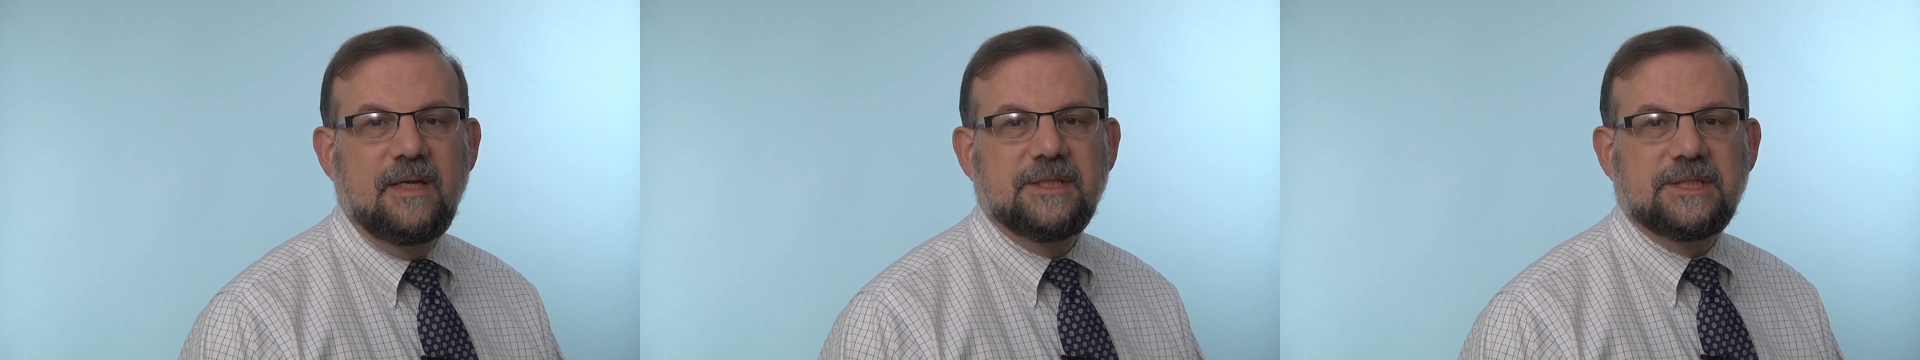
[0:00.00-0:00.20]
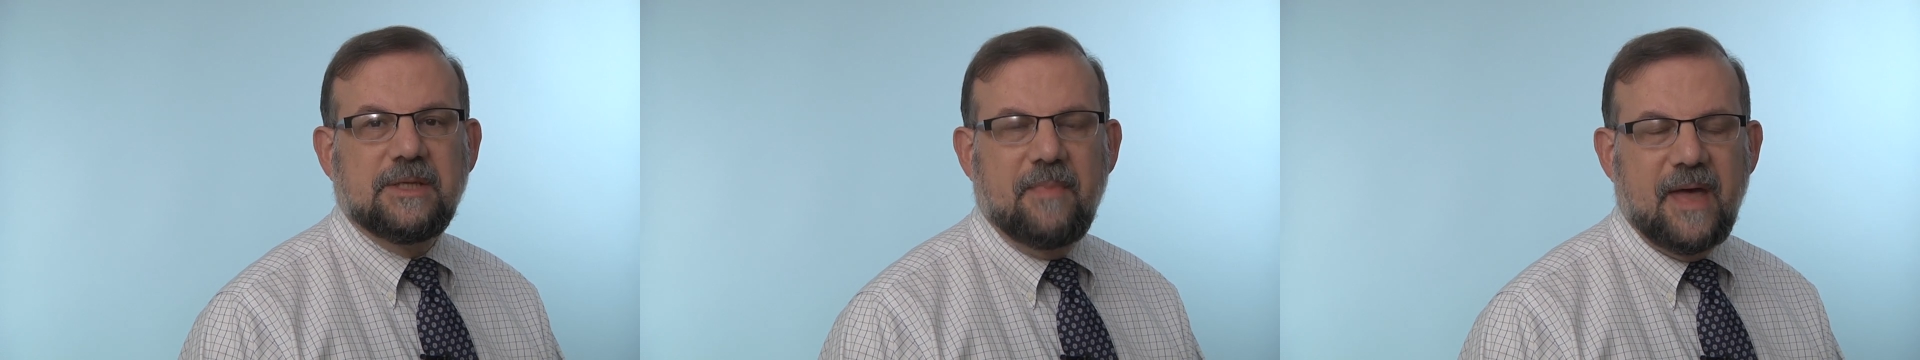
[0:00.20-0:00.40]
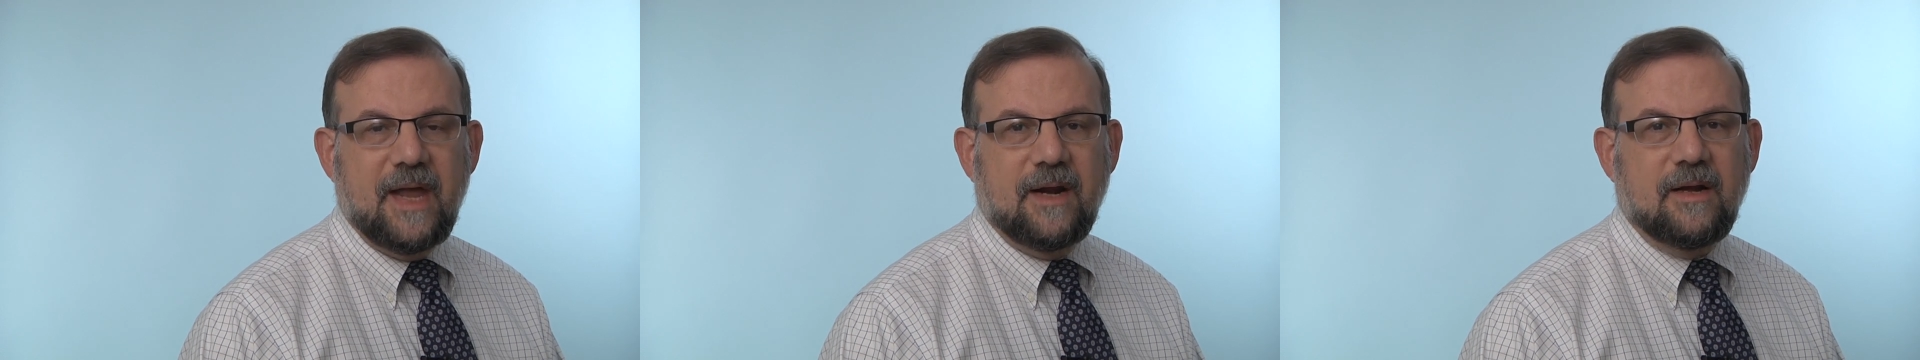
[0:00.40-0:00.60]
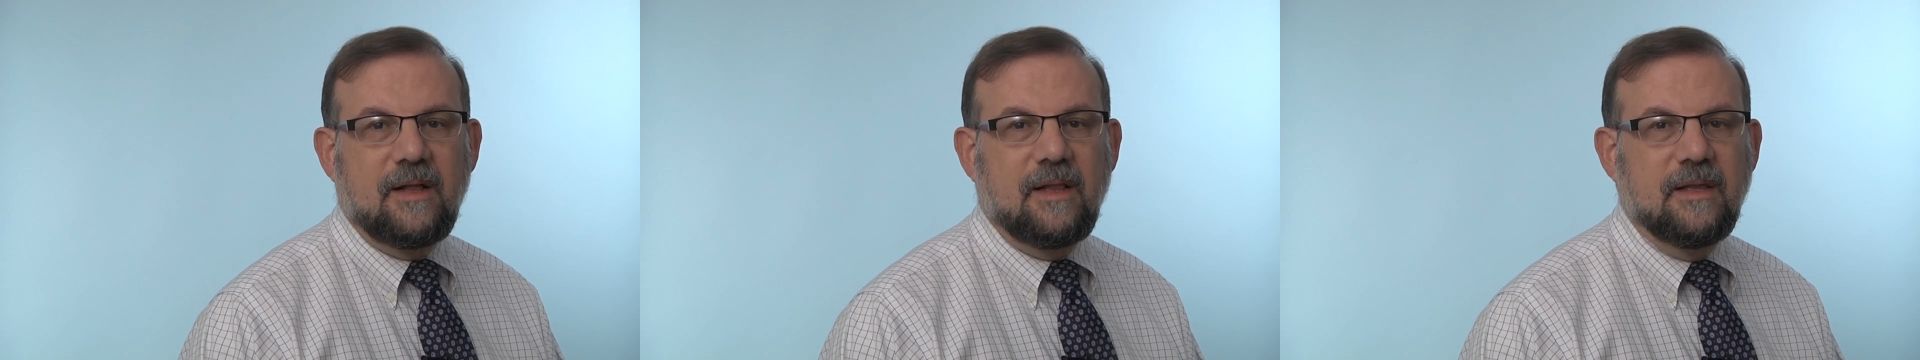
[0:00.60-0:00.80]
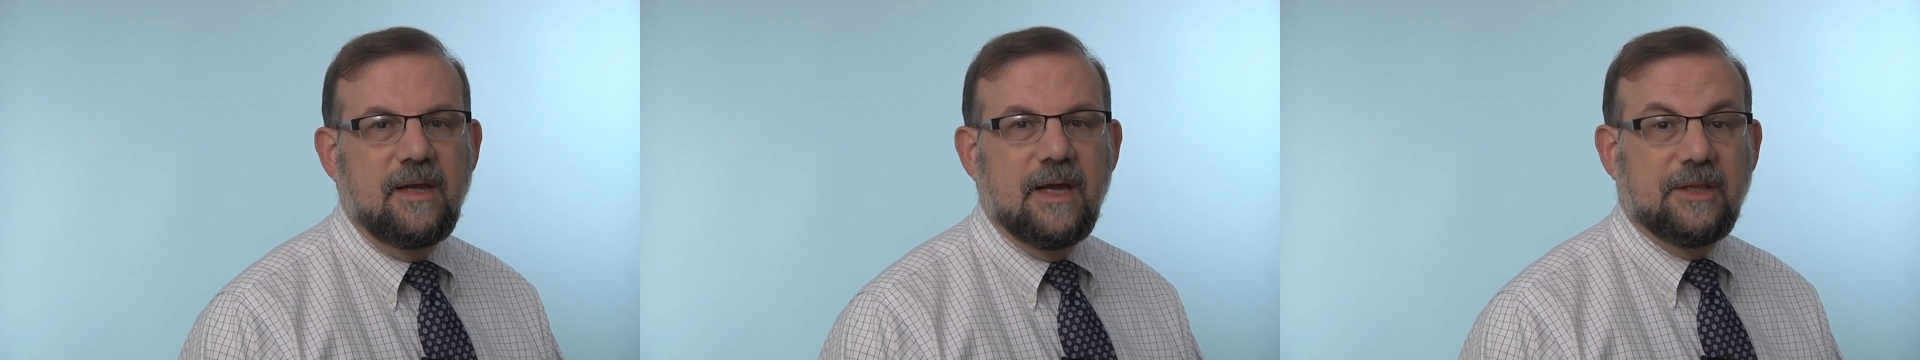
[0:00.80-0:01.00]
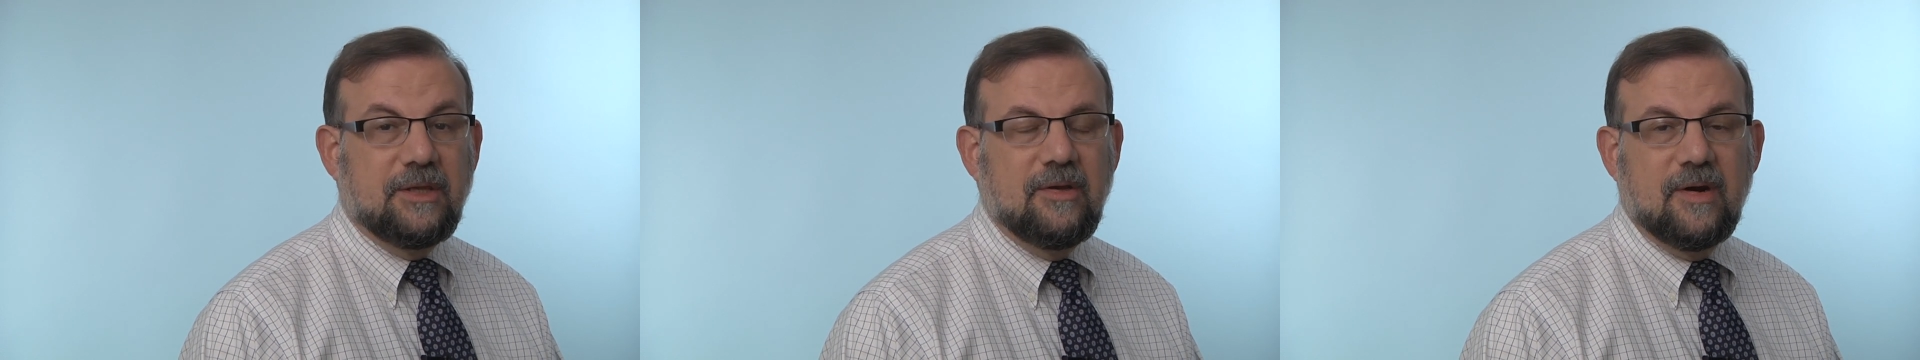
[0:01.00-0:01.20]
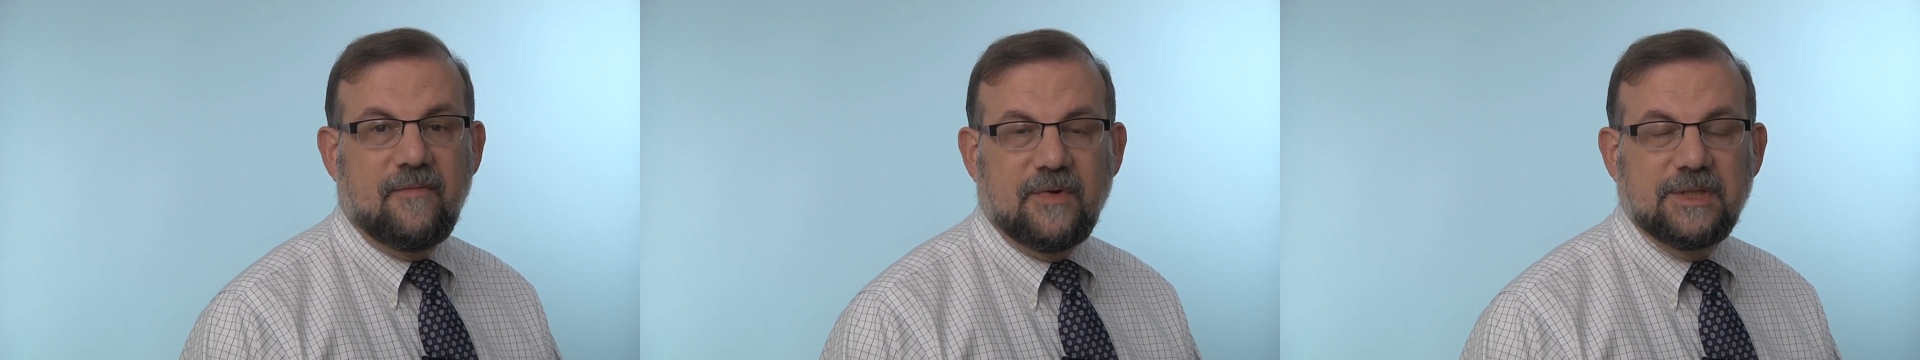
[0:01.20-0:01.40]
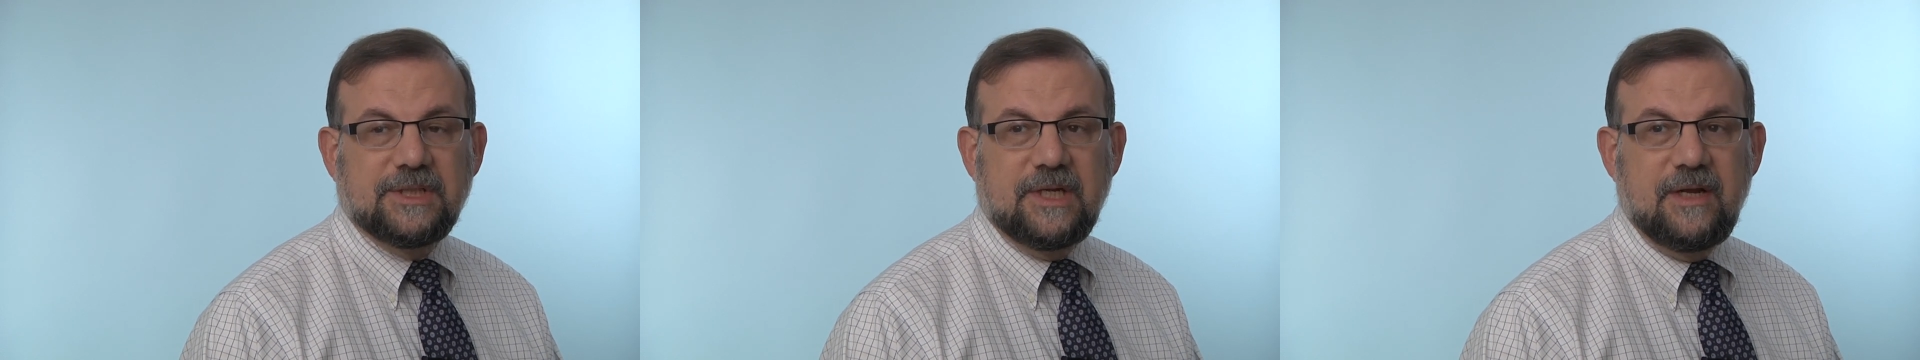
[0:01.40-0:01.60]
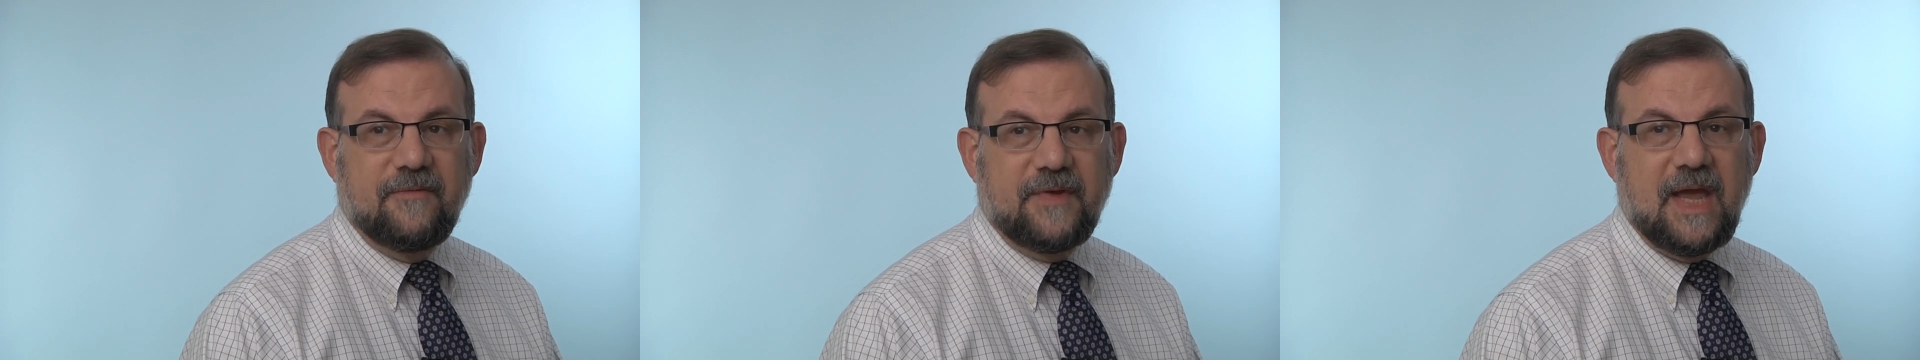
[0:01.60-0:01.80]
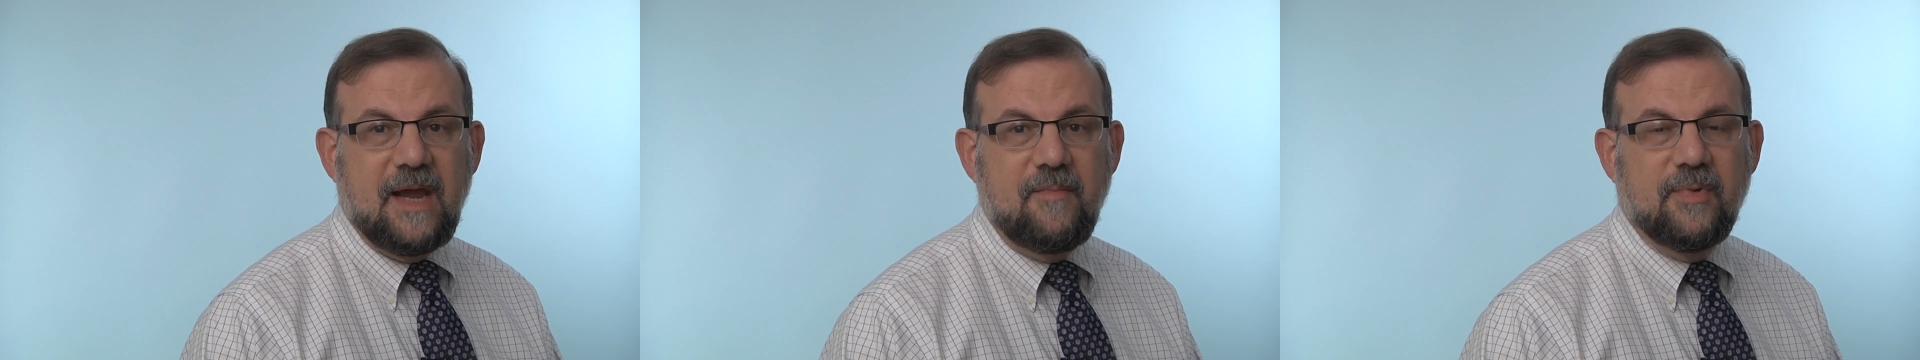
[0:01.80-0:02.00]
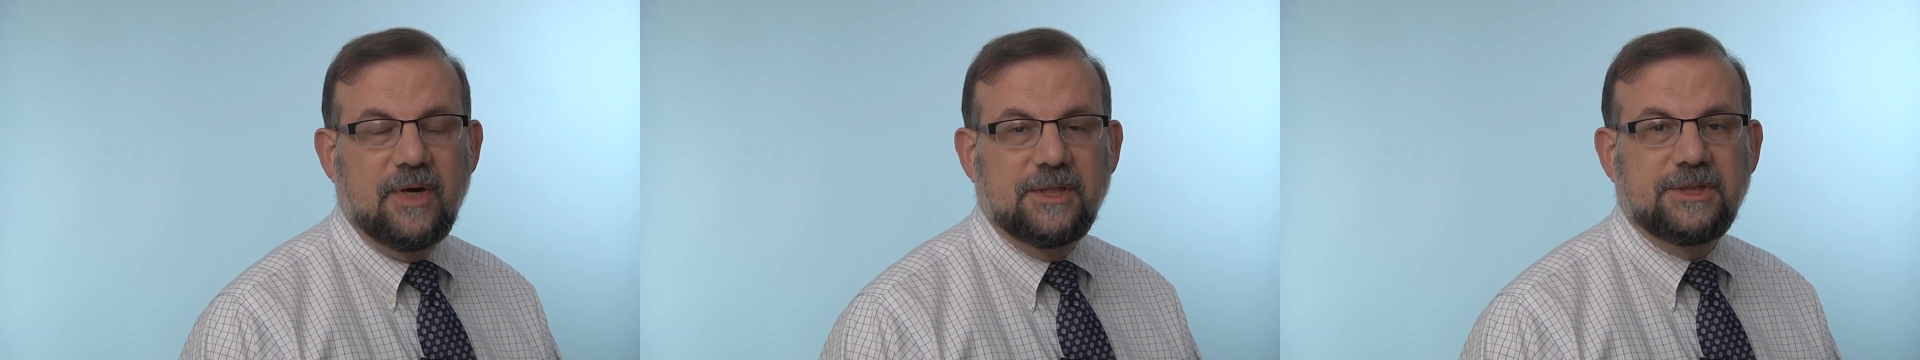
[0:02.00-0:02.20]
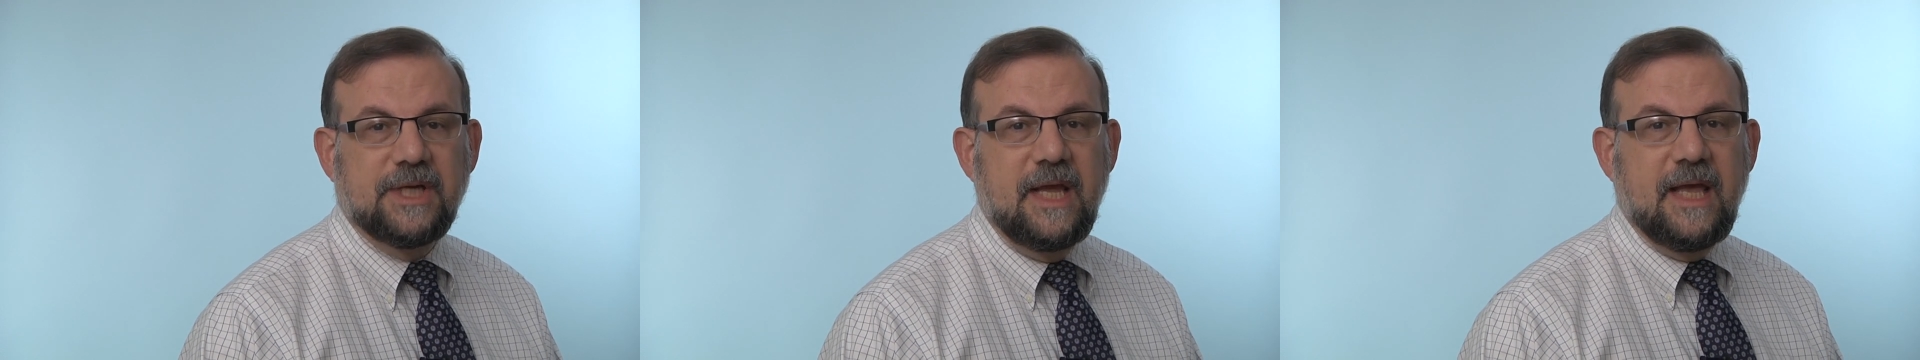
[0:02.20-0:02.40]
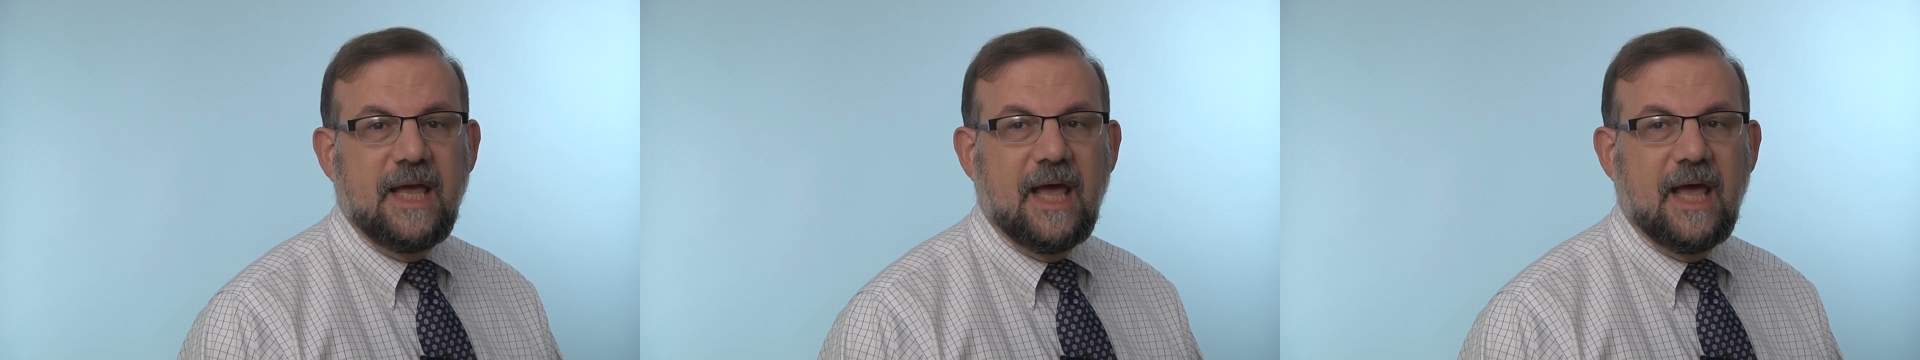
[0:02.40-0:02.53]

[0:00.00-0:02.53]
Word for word: sabbatical at the University of Cambridge,